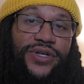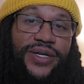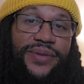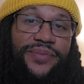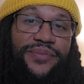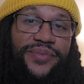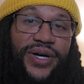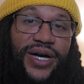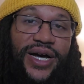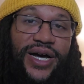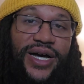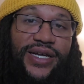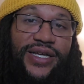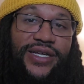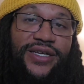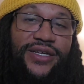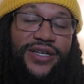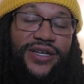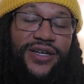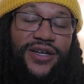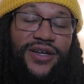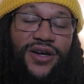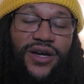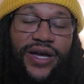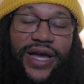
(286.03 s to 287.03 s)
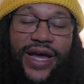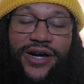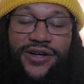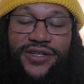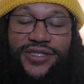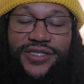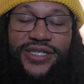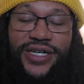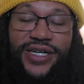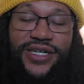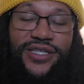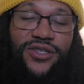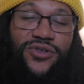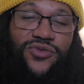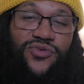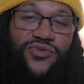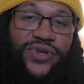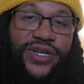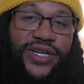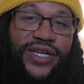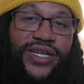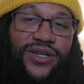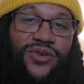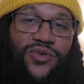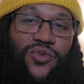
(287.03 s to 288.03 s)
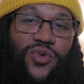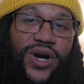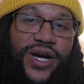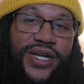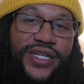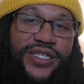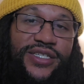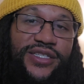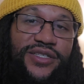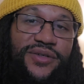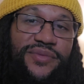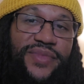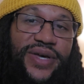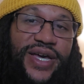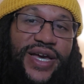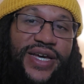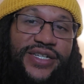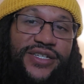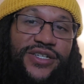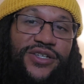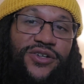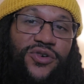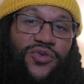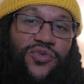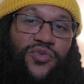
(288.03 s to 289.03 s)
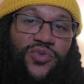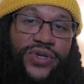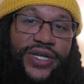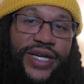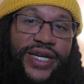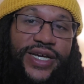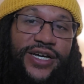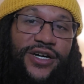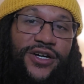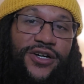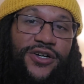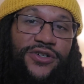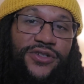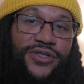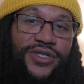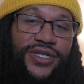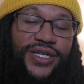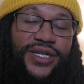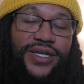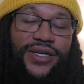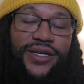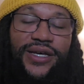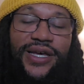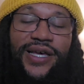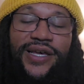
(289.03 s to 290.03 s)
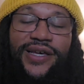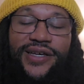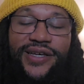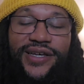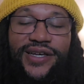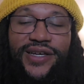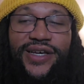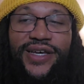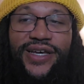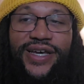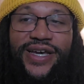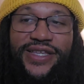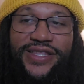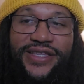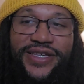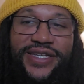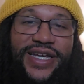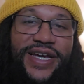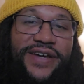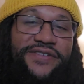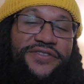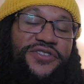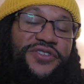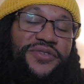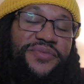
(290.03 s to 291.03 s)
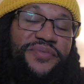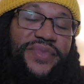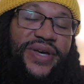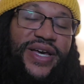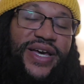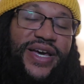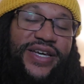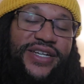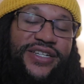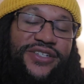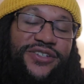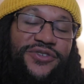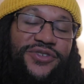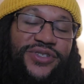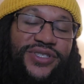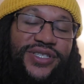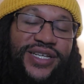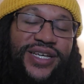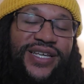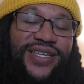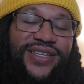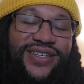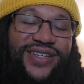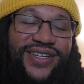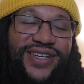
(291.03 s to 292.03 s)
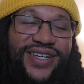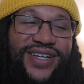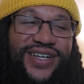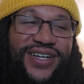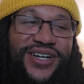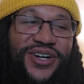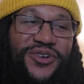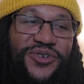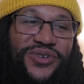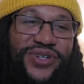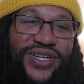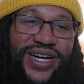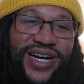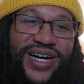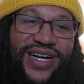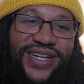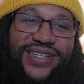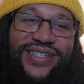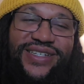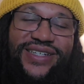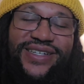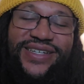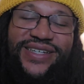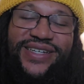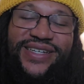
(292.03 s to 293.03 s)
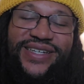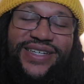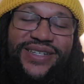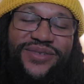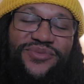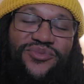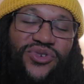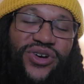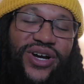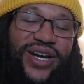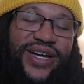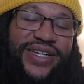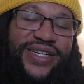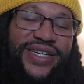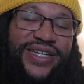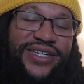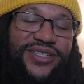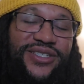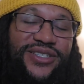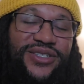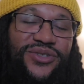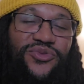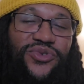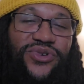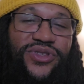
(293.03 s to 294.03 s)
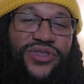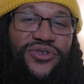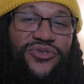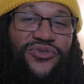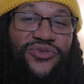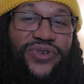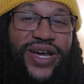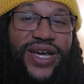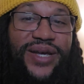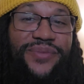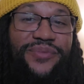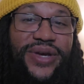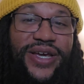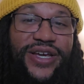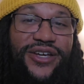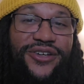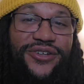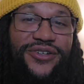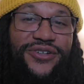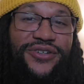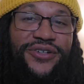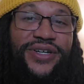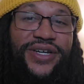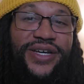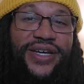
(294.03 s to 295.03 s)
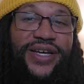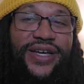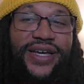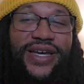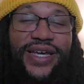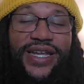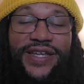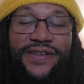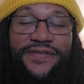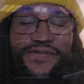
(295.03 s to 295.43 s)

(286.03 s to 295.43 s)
and Pac outside the ring watching the match go down. And then after the match, you see Okada hit Bryan Danielson with a Rainmaker. And